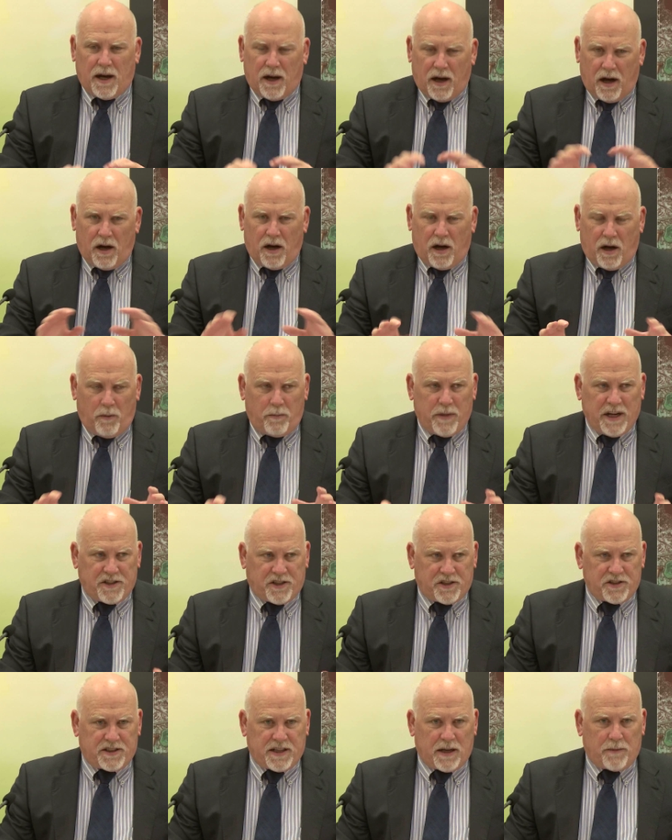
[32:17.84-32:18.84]
I'll
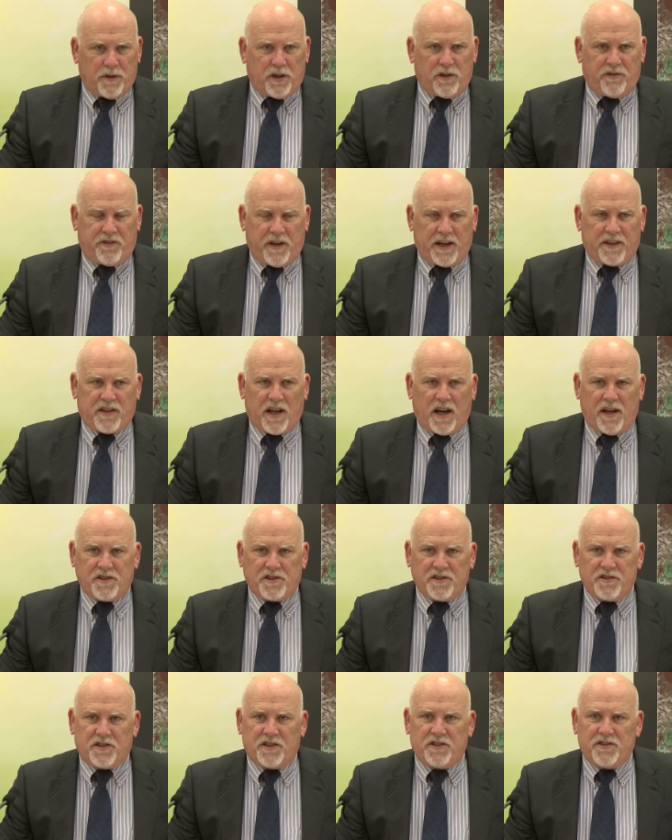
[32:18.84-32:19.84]
mention some that affect
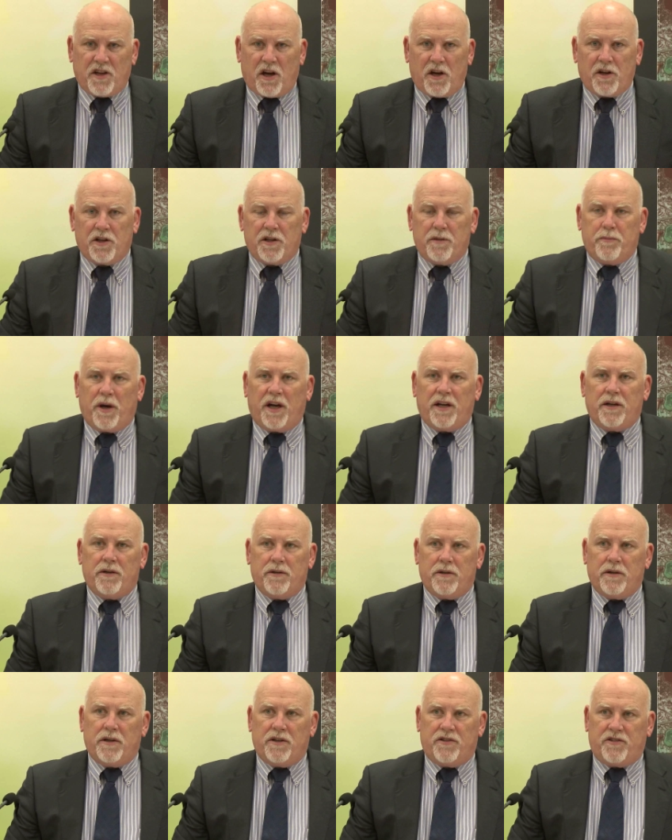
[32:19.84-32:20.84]
agencies only, but
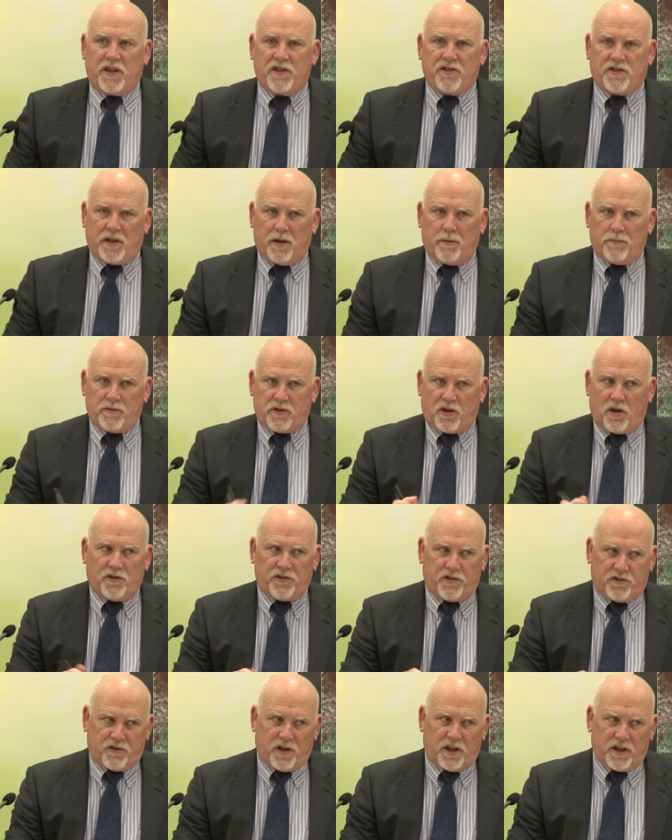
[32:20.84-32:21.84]
essentially I'm
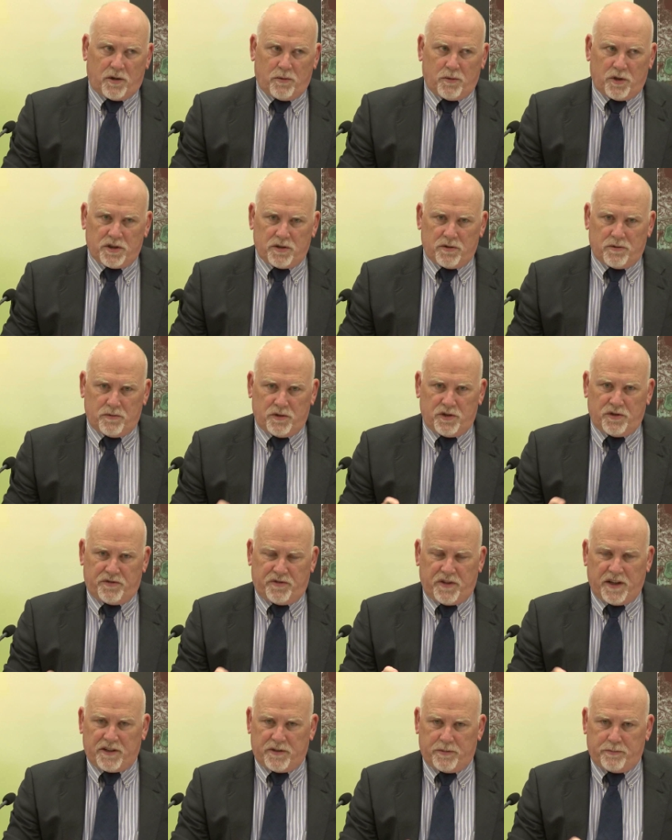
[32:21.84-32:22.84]
concentrating on what would
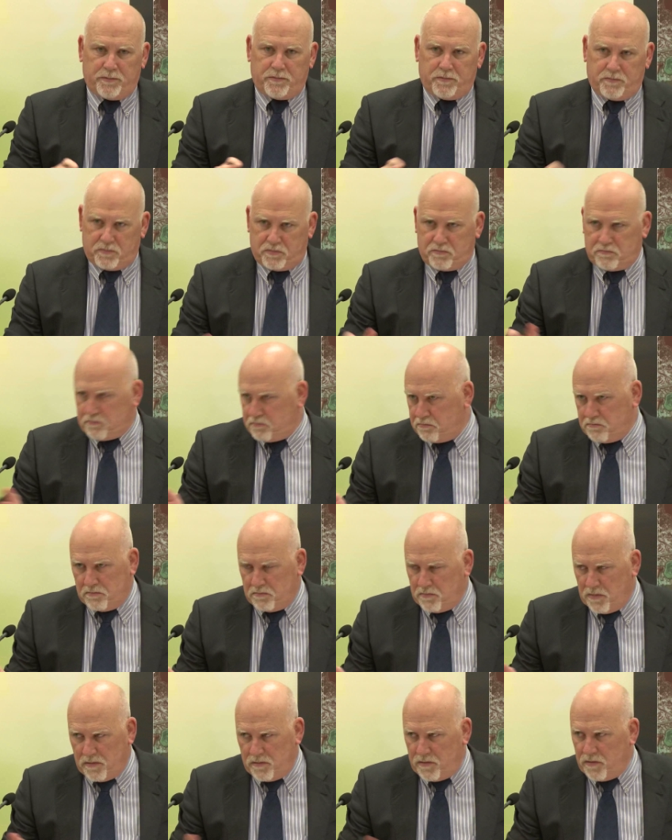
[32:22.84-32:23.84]
affect
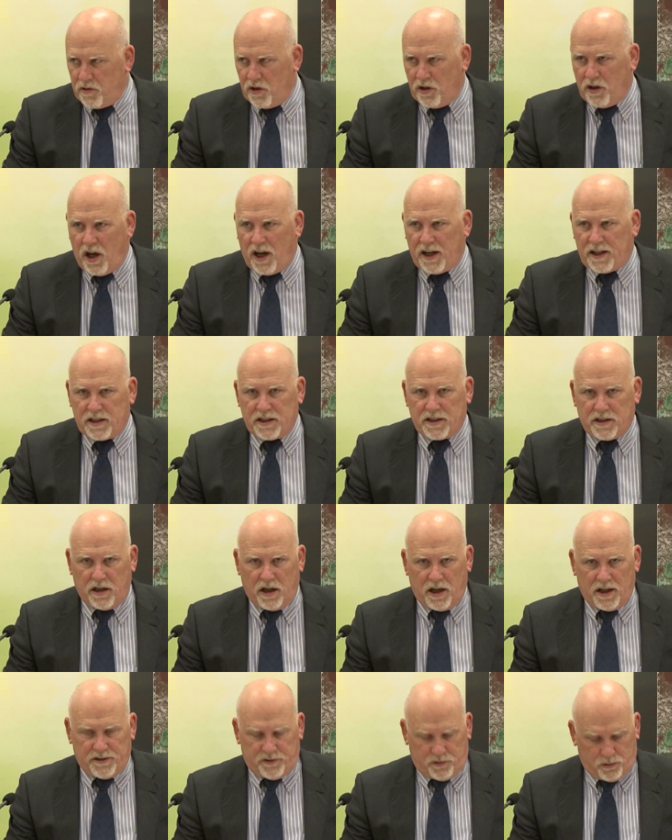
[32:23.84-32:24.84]
your likely
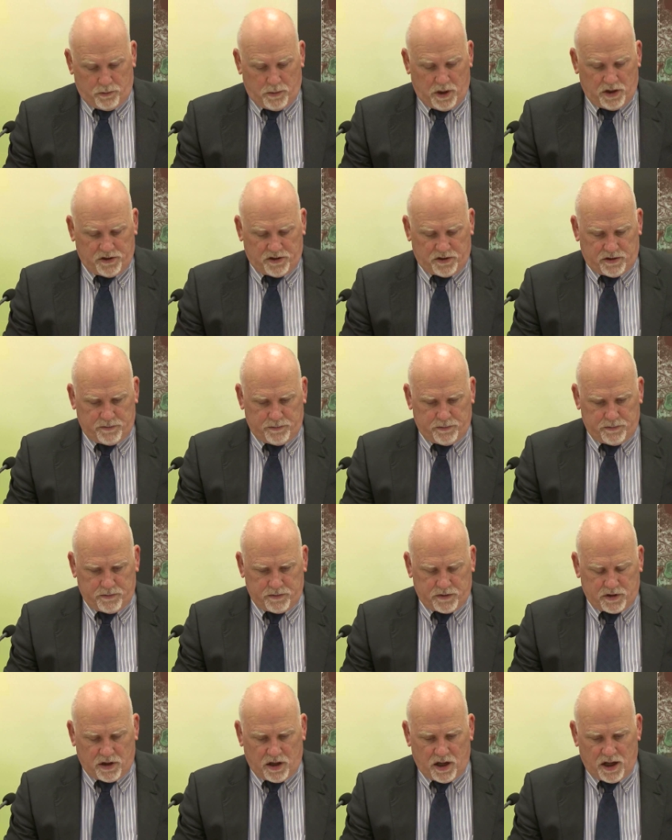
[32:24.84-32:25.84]
clients, or most
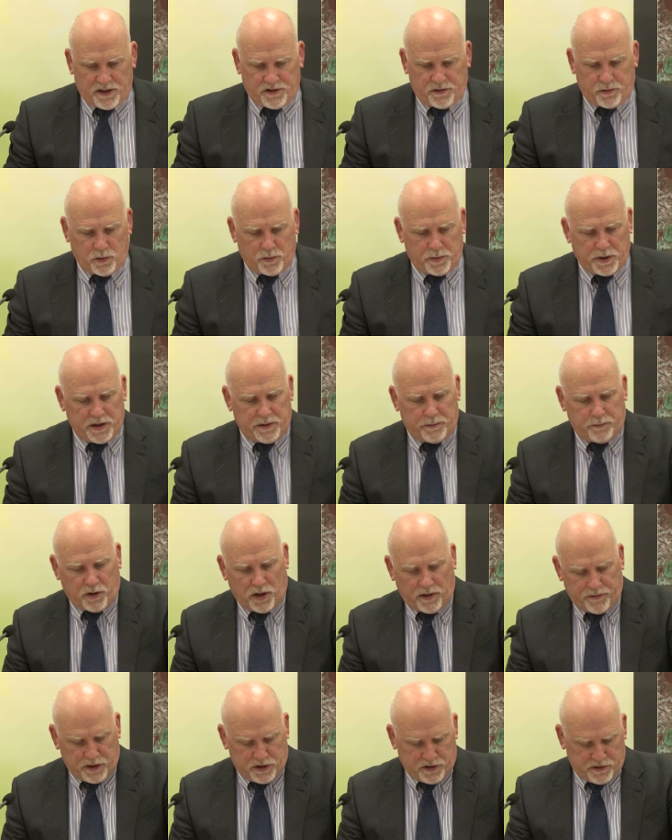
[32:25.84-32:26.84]
clients will be
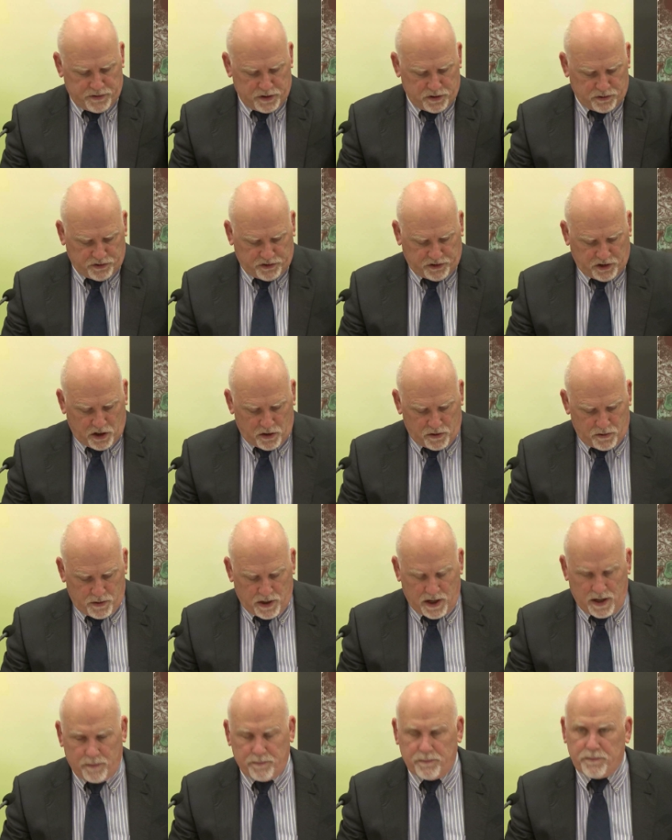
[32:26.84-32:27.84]
private individuals. So
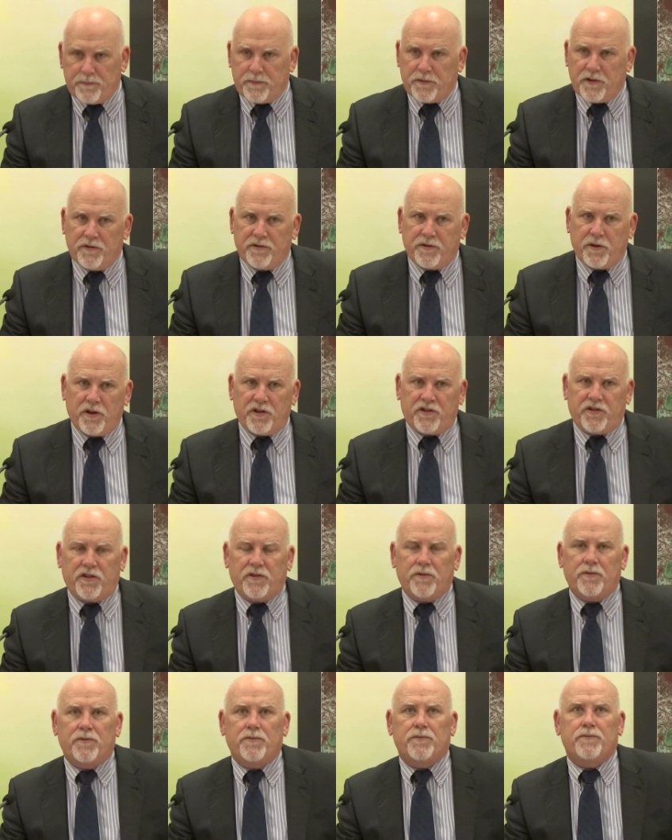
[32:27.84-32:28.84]
the
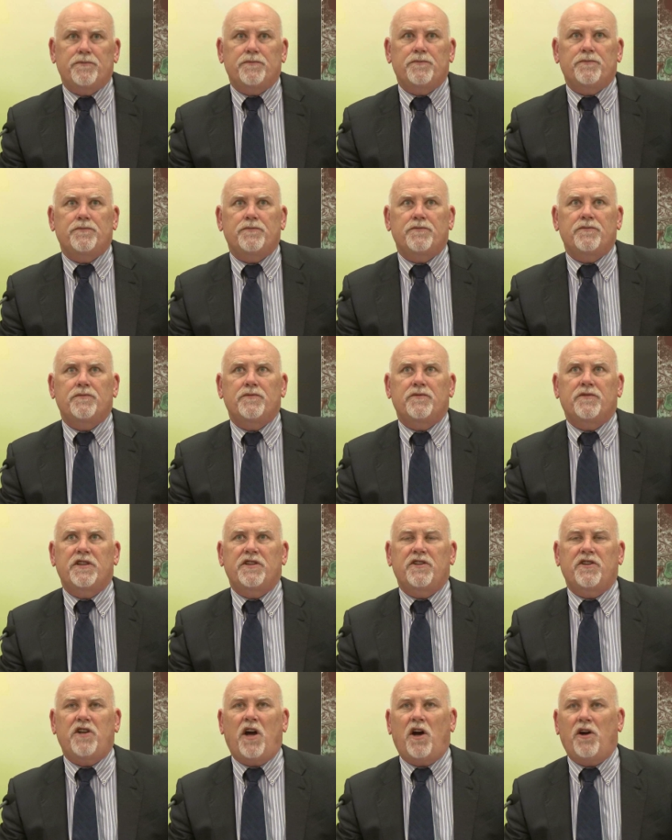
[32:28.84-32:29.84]
first thing
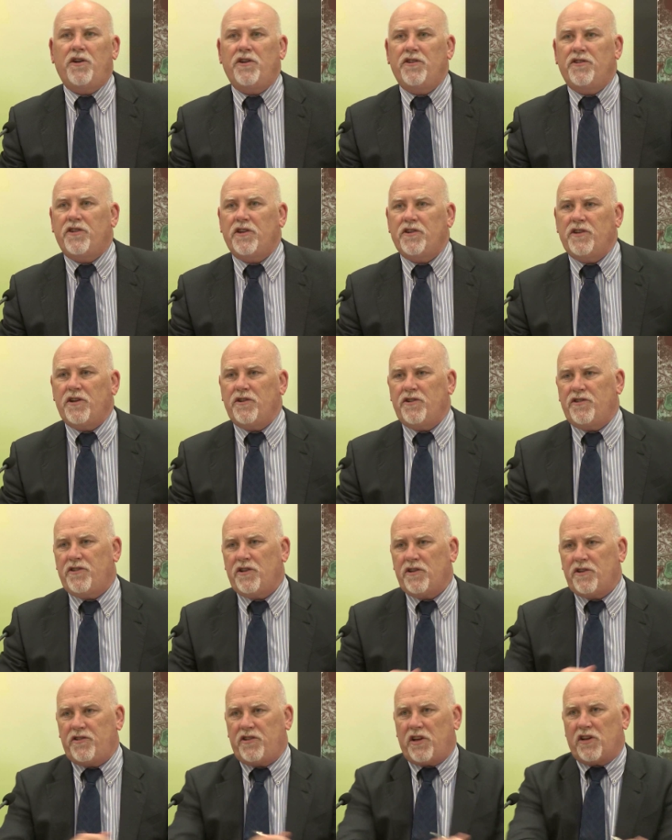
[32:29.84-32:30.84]
to note is that there is
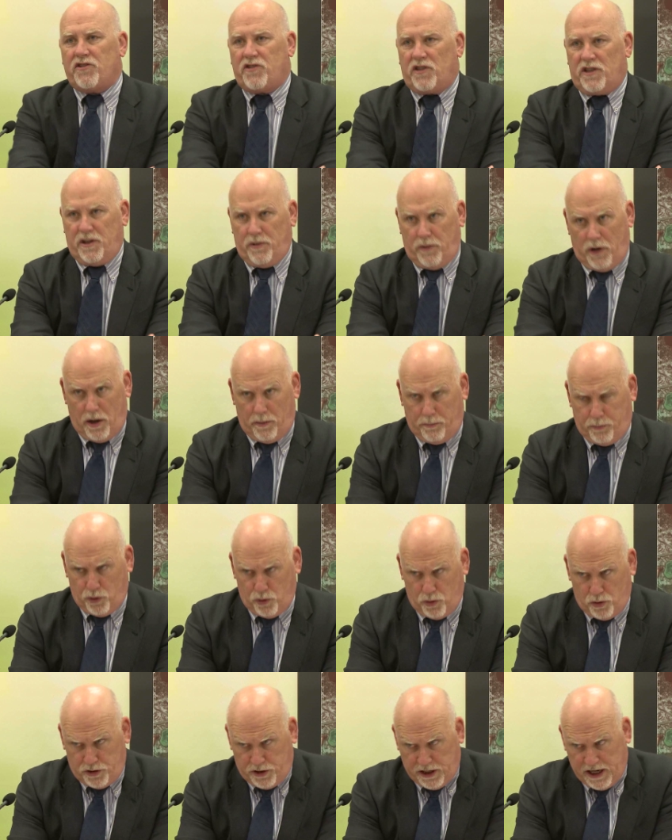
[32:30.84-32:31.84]
still essentially a
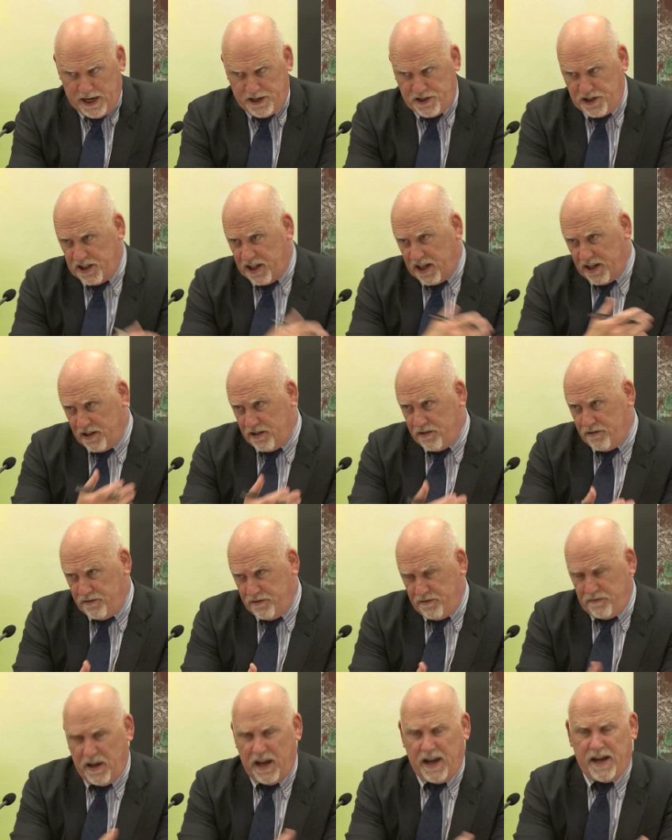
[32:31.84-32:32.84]
broad
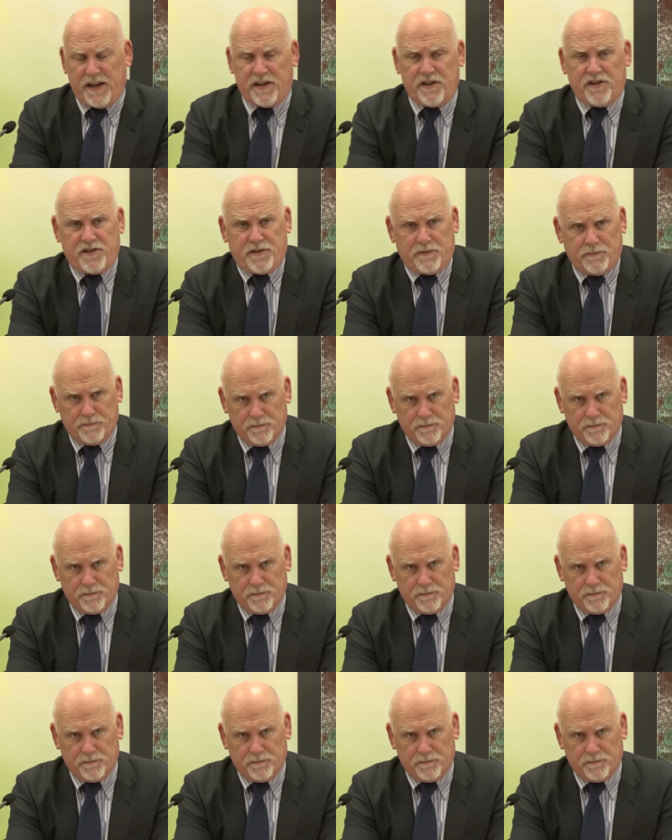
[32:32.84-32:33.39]
educative and